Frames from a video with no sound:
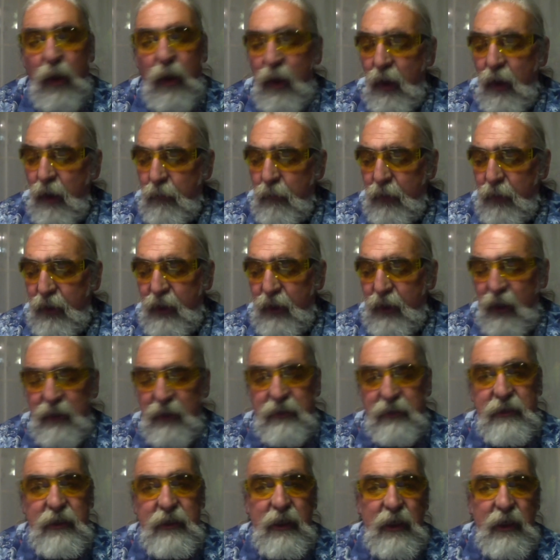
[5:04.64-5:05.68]

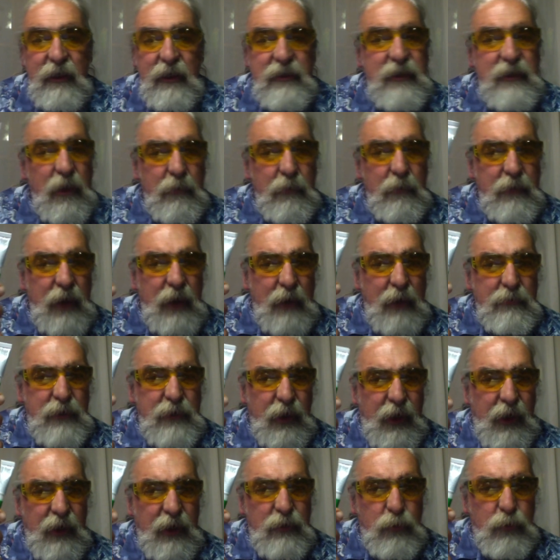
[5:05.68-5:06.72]
because sometimes it
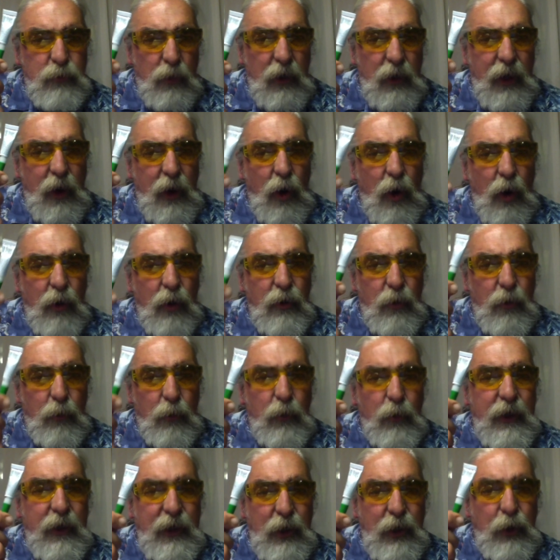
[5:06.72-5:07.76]
gets really hard to
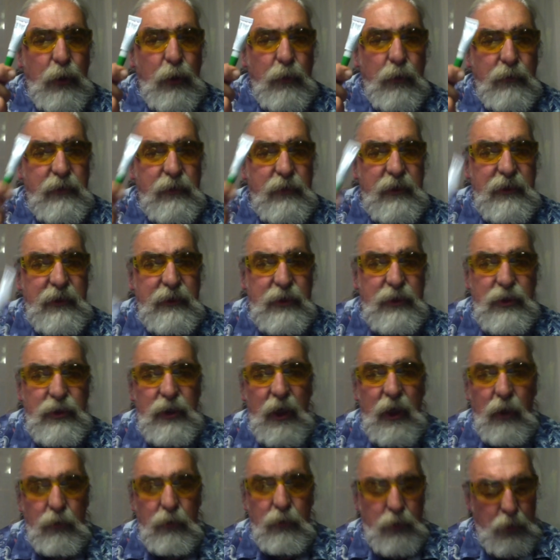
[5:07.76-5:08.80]
reuse these
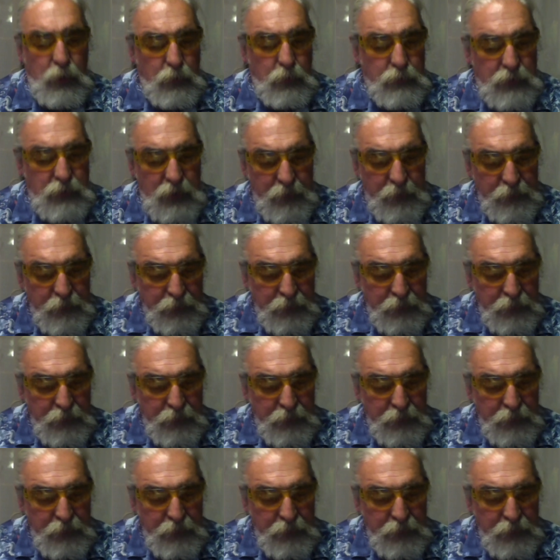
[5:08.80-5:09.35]
gel tubes.